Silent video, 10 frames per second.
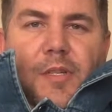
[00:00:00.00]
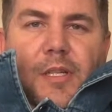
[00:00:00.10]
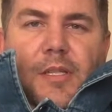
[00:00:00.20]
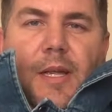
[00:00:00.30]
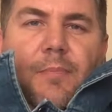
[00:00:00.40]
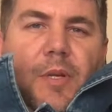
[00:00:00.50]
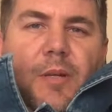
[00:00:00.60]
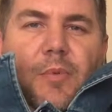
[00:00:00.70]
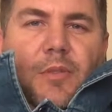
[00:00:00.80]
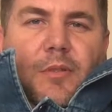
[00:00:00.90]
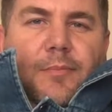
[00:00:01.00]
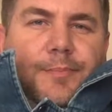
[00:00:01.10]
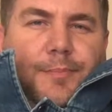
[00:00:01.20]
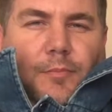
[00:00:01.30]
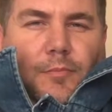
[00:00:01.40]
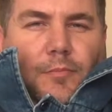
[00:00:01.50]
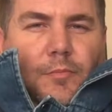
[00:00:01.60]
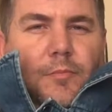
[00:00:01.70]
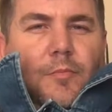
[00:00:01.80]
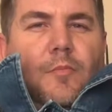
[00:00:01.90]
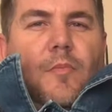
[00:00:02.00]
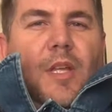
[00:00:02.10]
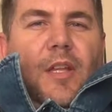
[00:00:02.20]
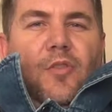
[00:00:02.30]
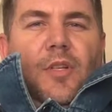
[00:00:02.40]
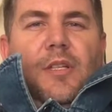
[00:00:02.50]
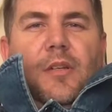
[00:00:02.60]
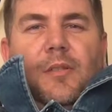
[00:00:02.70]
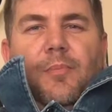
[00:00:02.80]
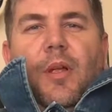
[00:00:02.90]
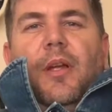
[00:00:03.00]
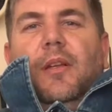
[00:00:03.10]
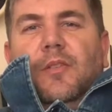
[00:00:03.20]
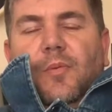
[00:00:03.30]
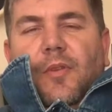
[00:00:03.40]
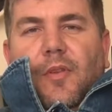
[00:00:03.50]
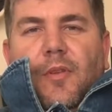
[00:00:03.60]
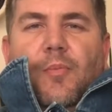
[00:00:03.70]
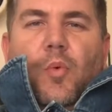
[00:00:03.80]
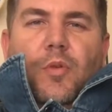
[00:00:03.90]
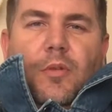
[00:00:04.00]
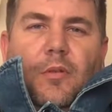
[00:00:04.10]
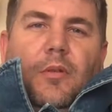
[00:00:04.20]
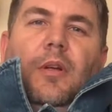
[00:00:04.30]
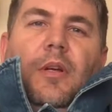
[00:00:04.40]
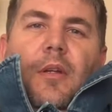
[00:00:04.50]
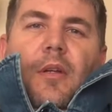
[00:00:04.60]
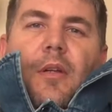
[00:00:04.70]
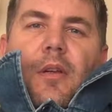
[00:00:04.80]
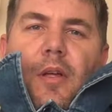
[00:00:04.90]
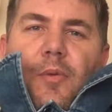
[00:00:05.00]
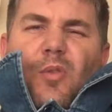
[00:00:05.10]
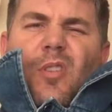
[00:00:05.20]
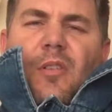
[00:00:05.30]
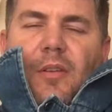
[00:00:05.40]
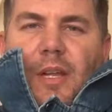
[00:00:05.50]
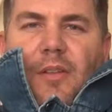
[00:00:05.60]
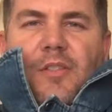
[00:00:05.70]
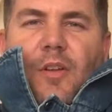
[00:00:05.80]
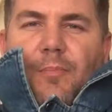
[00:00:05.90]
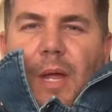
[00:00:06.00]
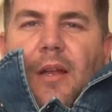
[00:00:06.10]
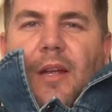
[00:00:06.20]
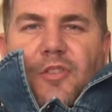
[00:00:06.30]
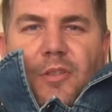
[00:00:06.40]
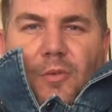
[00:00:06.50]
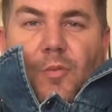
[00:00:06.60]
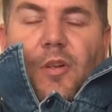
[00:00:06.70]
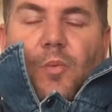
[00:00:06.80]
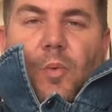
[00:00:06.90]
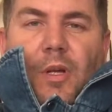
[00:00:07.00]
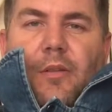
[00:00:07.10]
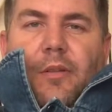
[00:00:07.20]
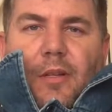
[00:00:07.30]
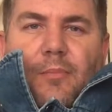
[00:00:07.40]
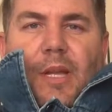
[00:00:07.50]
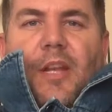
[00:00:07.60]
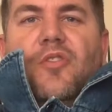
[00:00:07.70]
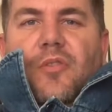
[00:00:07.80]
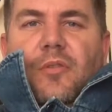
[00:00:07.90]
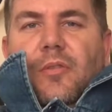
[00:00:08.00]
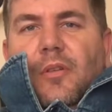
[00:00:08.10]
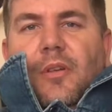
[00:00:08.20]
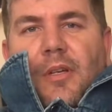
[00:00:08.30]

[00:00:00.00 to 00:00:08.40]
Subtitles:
exam papers that UNISA supplied us with on the portal, I thought, oh, okay, this is not bad. I actually did quite well. I managed to